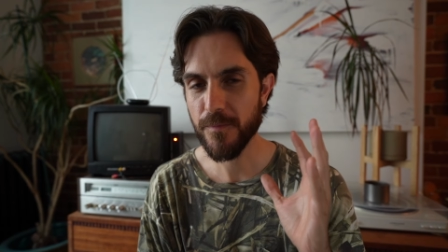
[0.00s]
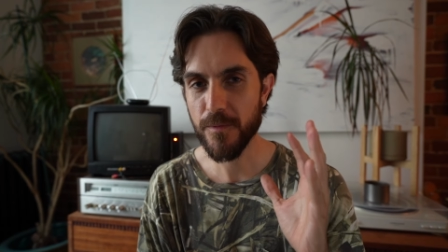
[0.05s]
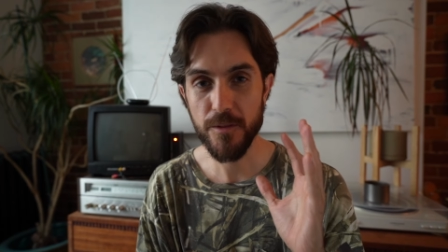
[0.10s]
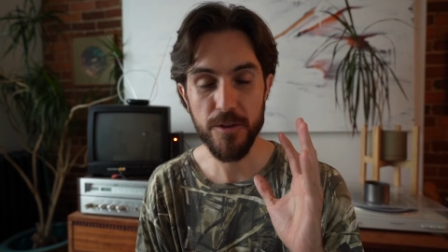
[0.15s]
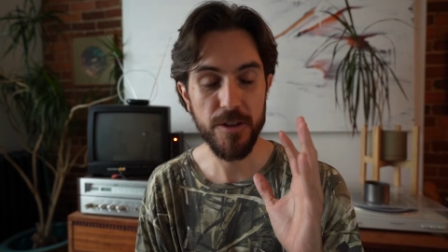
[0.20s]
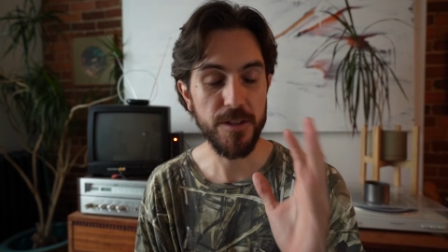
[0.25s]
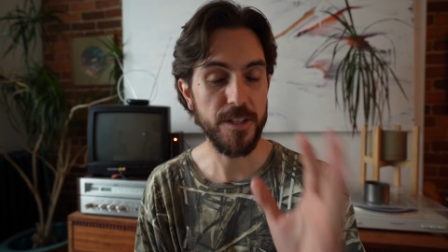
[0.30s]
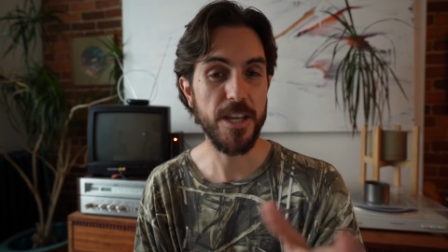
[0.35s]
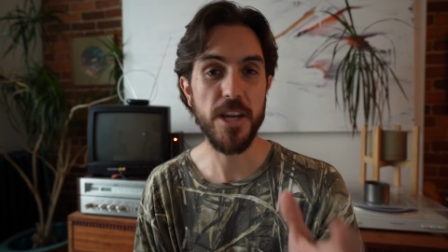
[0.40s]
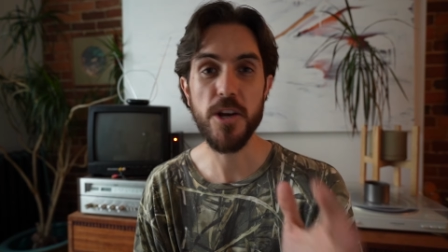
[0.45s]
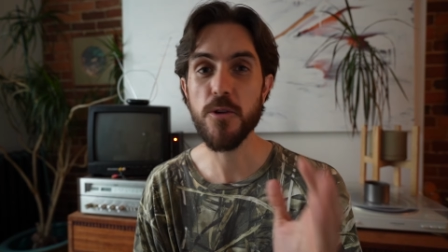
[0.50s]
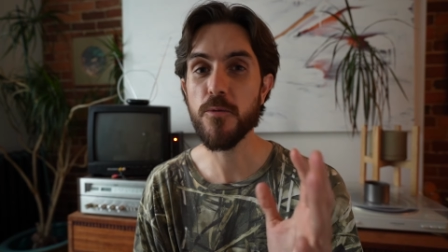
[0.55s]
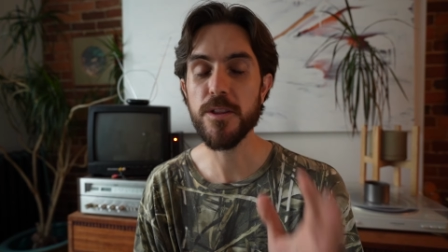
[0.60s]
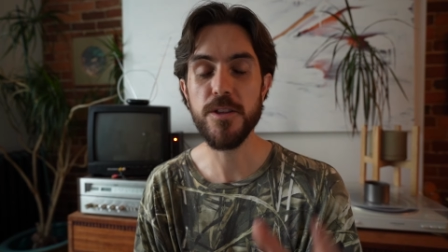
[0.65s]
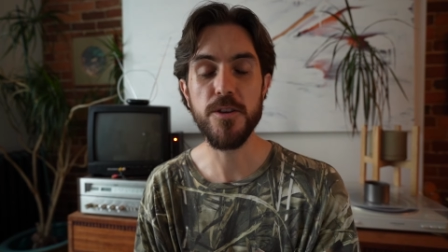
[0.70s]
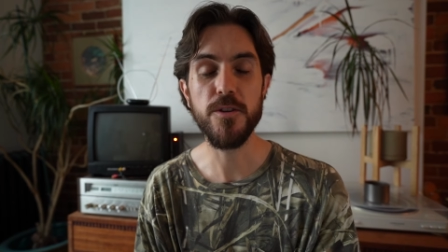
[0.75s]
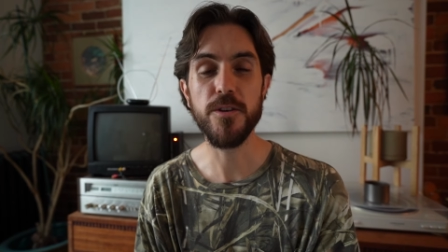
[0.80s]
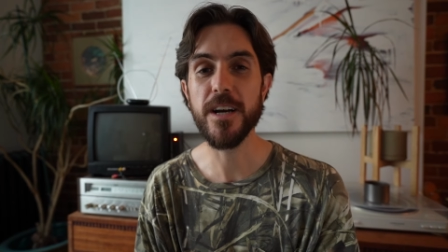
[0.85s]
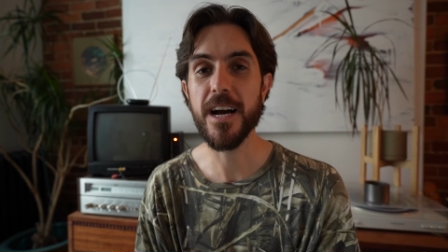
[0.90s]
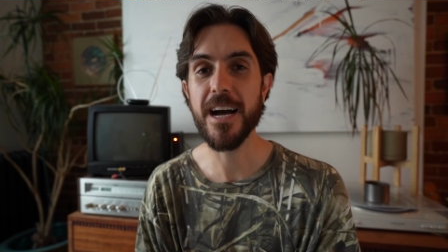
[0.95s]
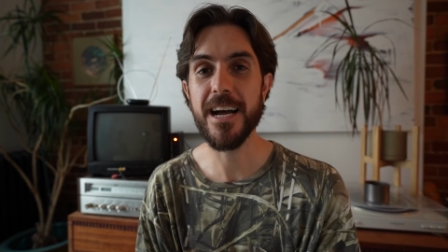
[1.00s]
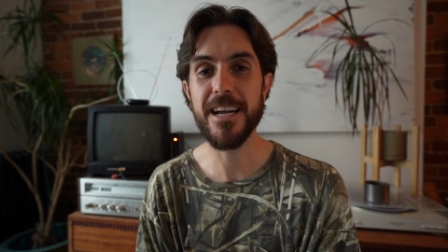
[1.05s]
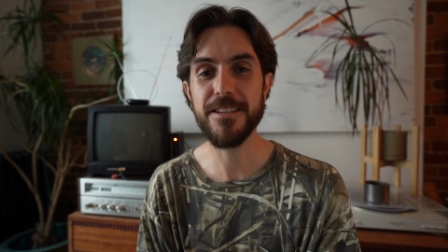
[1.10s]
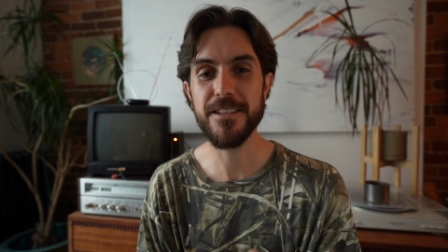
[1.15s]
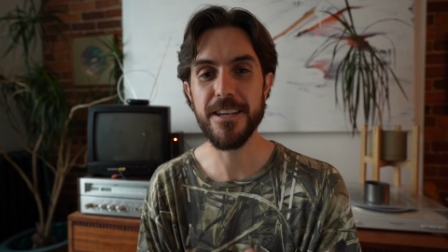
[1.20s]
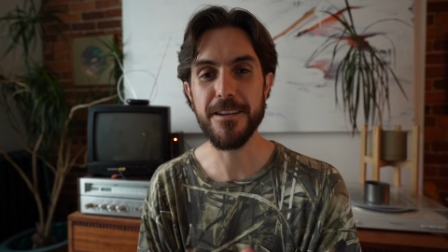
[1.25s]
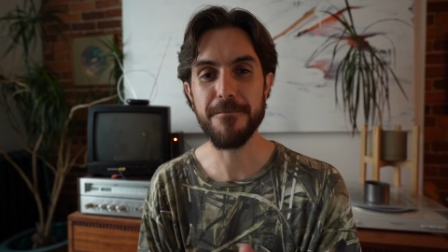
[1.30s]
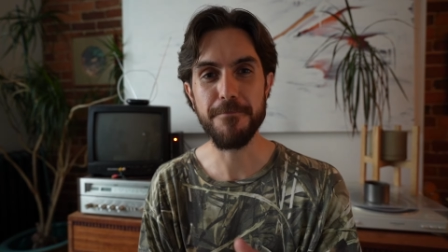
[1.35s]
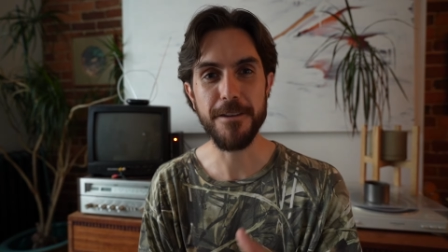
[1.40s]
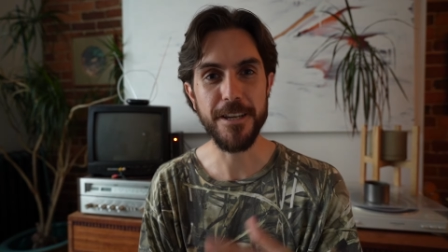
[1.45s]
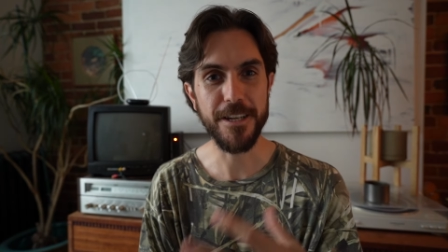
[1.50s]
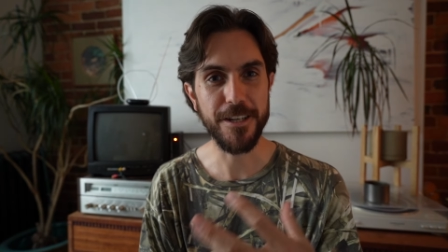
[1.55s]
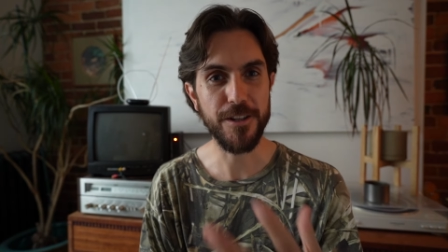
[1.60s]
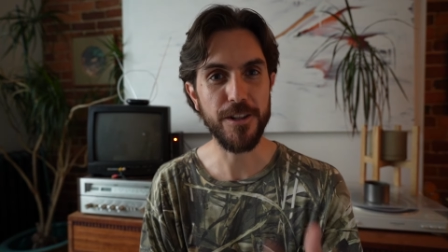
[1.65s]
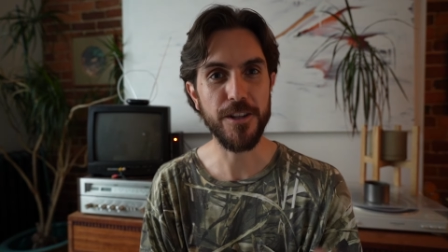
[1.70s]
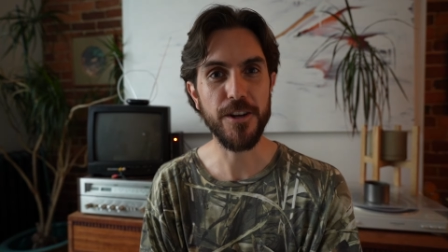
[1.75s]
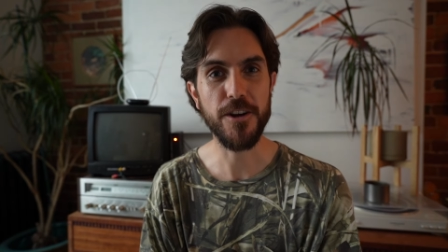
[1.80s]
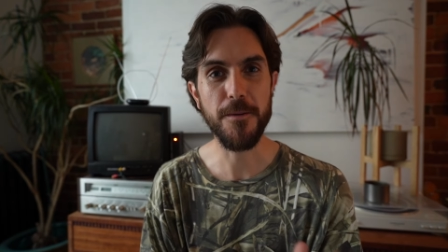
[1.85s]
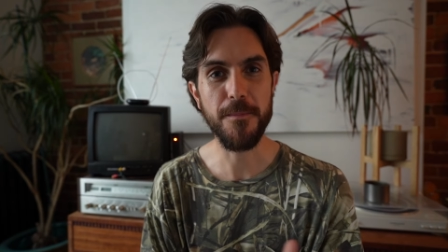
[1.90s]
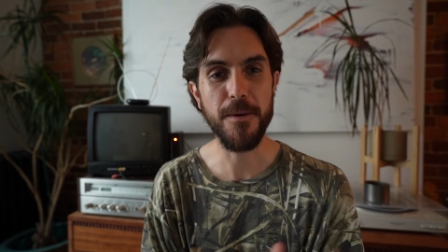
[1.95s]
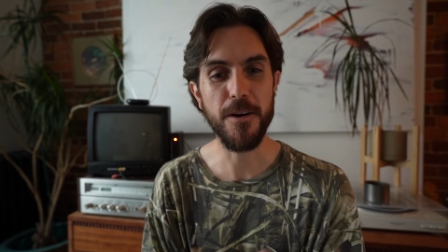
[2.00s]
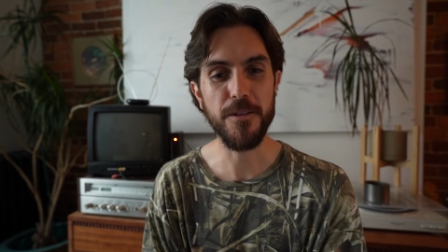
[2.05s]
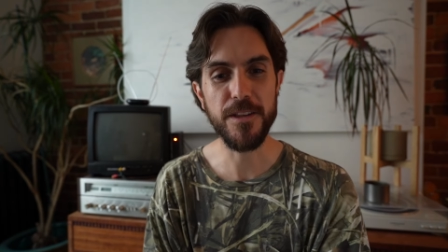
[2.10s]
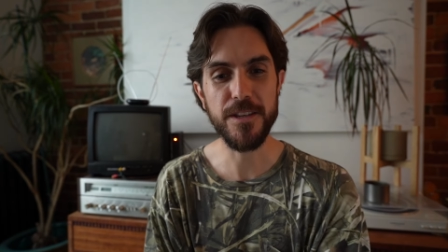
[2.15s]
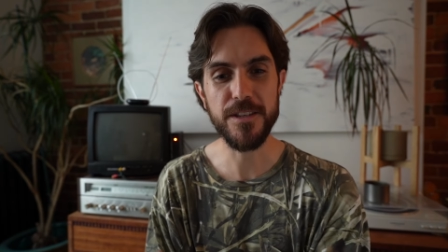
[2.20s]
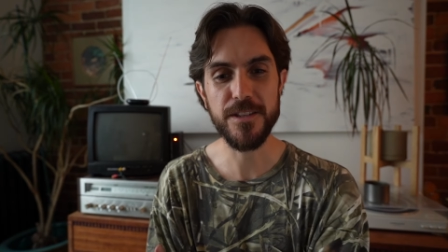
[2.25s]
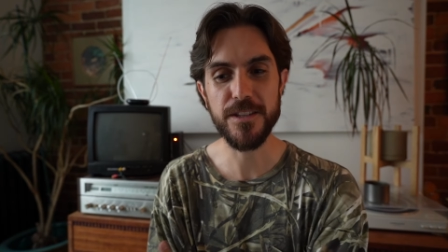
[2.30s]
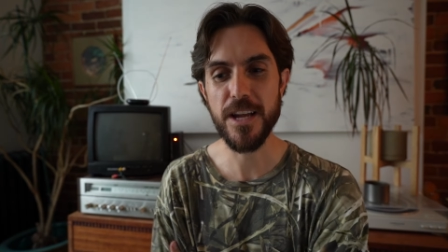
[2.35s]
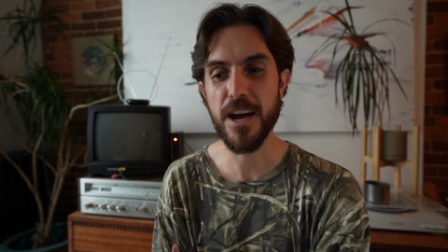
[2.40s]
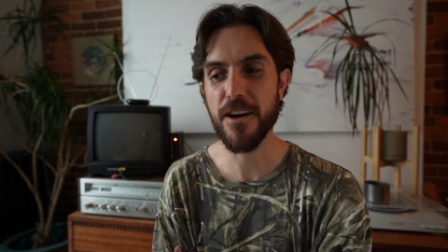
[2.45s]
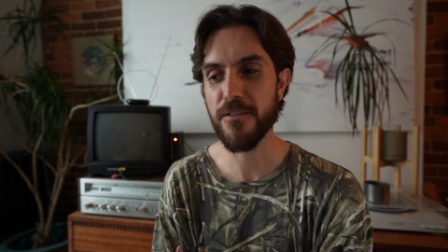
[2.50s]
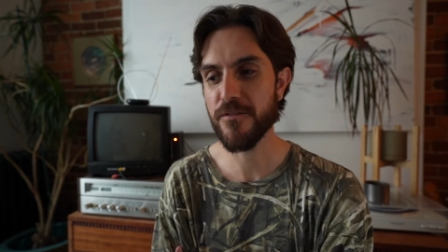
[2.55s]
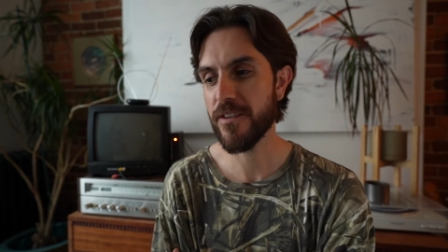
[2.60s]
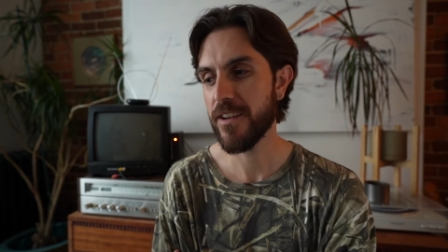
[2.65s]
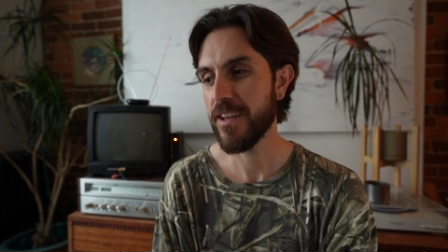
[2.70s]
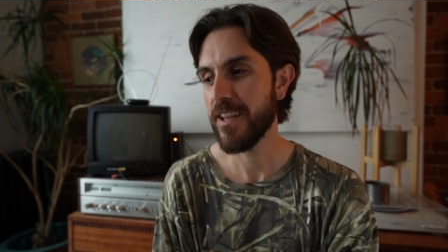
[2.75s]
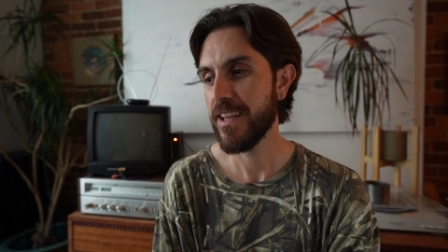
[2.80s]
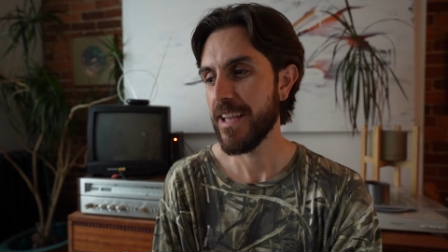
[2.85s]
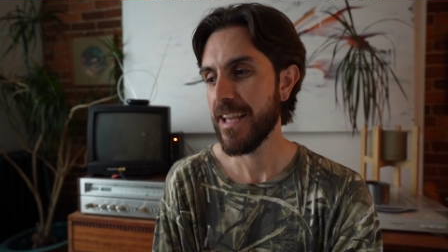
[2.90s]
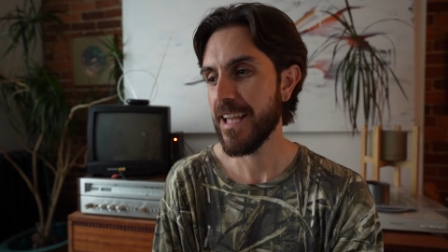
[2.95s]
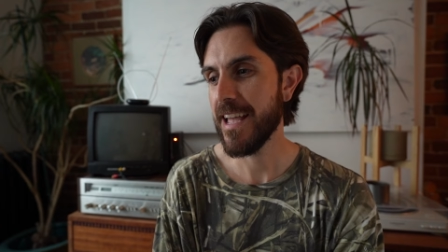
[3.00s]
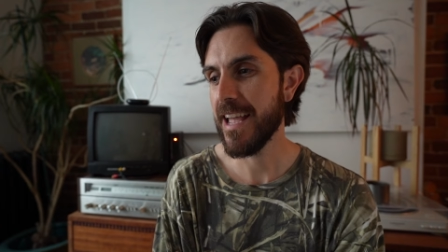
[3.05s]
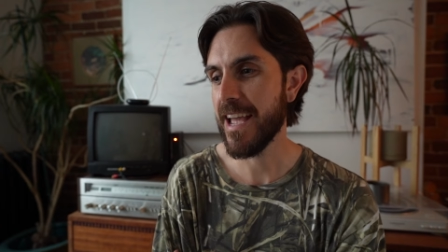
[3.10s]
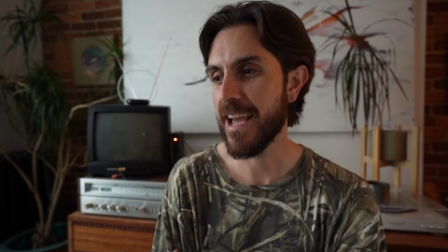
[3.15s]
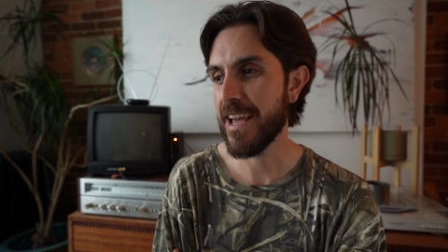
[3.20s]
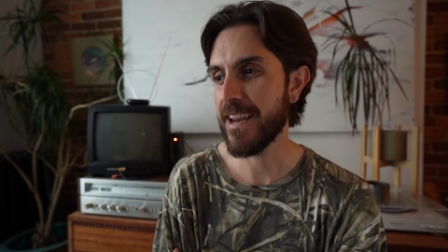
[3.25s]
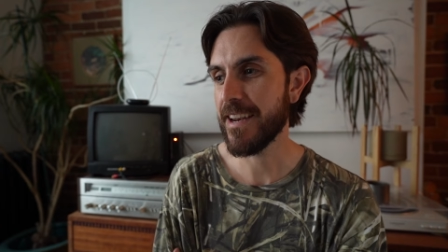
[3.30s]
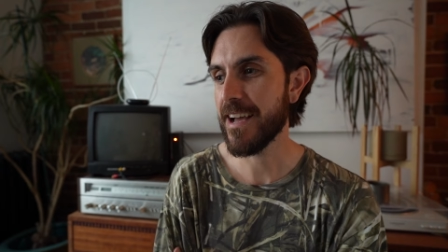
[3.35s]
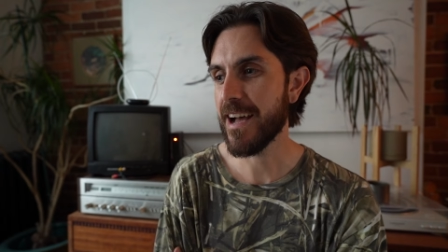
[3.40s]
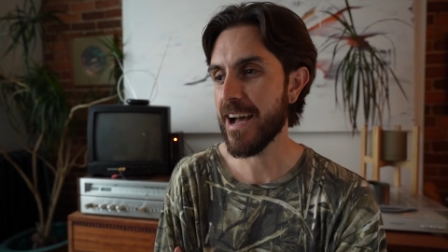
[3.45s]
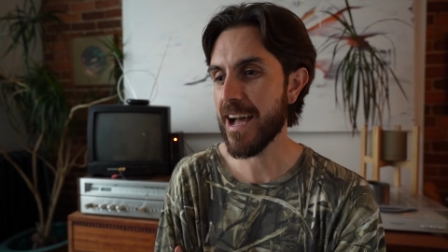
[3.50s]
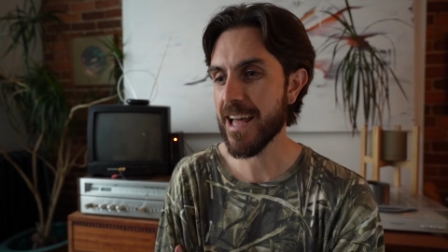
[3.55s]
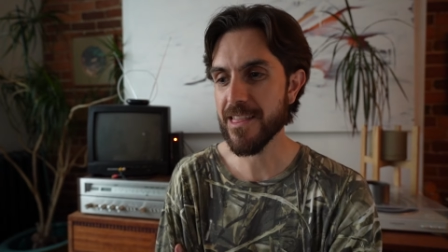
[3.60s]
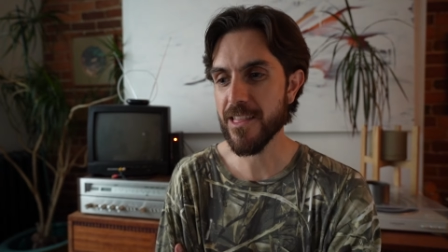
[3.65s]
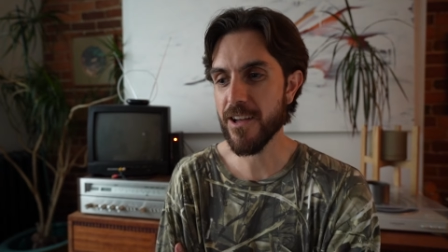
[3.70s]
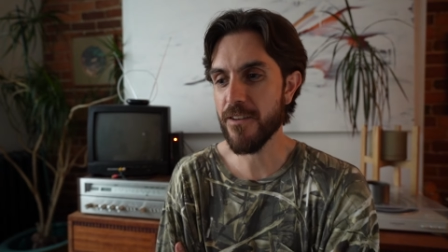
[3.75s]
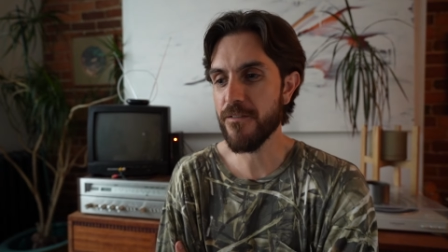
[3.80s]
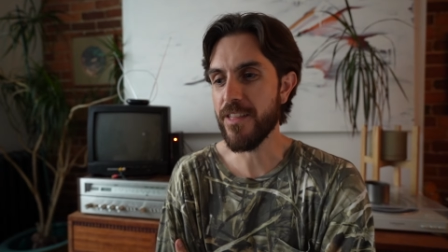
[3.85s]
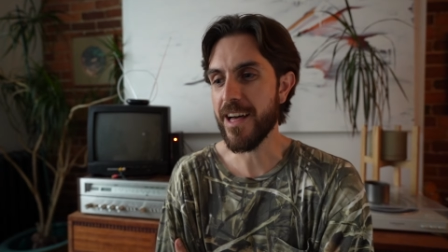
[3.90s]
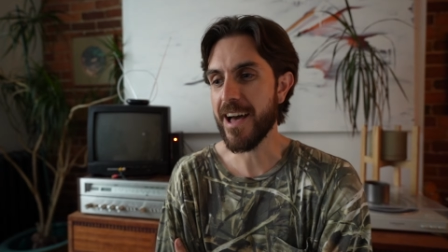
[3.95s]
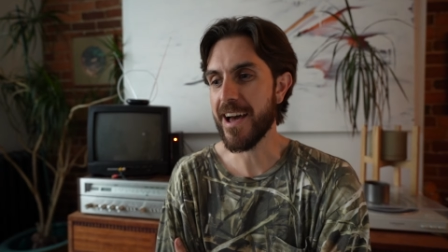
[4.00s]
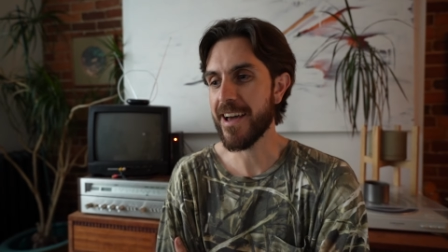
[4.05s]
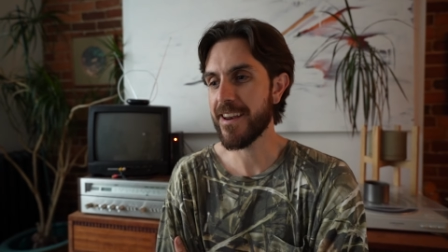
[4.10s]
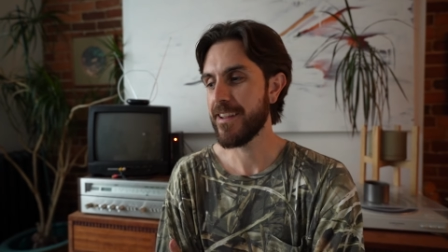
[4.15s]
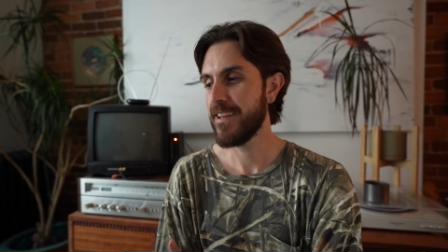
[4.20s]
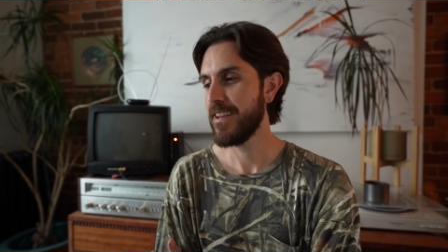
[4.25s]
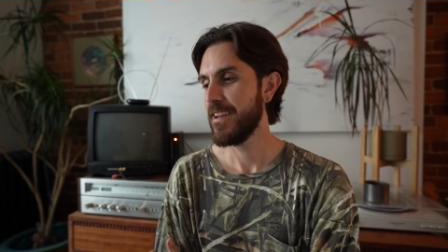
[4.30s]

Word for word: just here with you guys and being clear about this stuff. And I love that.